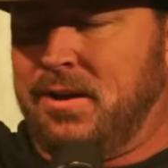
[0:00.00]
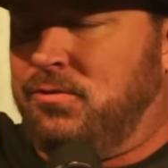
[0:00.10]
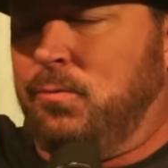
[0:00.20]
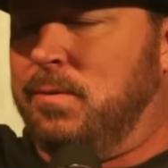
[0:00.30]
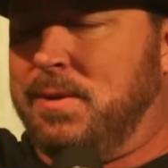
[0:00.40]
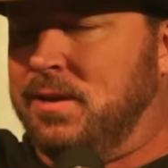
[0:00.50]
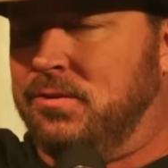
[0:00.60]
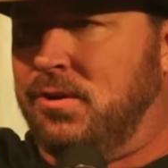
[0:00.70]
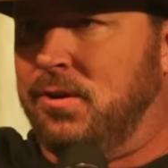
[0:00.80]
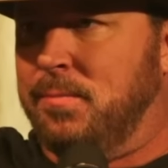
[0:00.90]
should we be
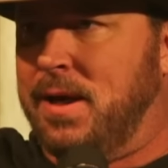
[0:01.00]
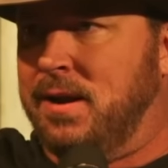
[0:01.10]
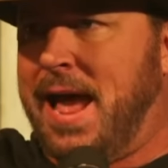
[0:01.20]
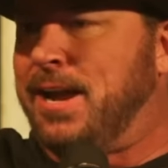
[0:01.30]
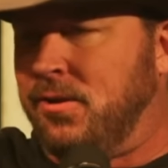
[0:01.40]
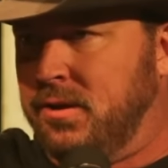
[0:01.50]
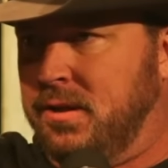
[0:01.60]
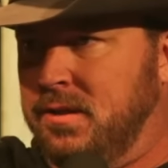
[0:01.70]
concerned about it accurately?